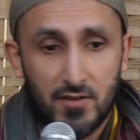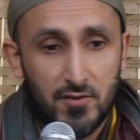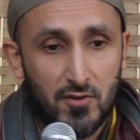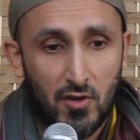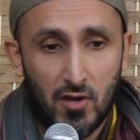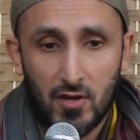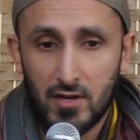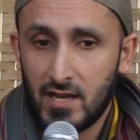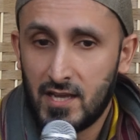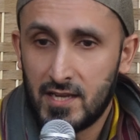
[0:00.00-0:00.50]

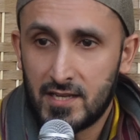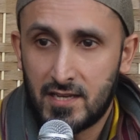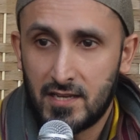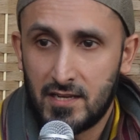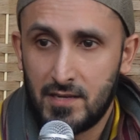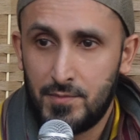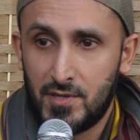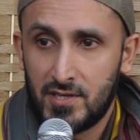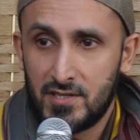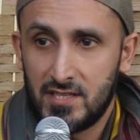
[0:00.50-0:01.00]
not like
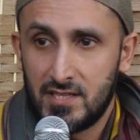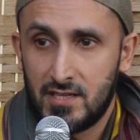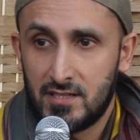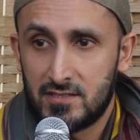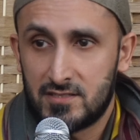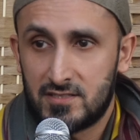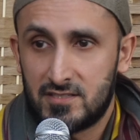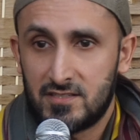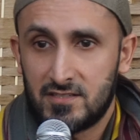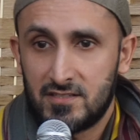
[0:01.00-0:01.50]
anybody
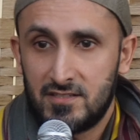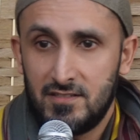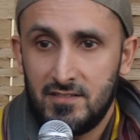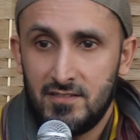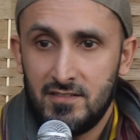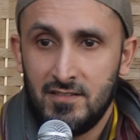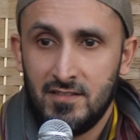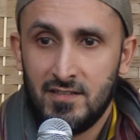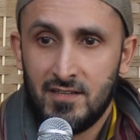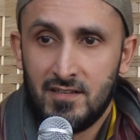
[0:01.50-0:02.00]
else.
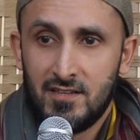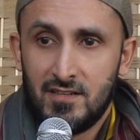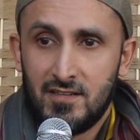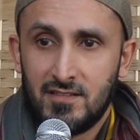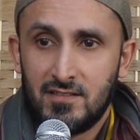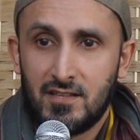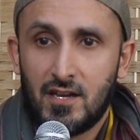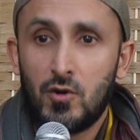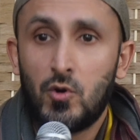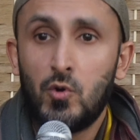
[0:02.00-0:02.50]

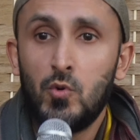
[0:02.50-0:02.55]
Now,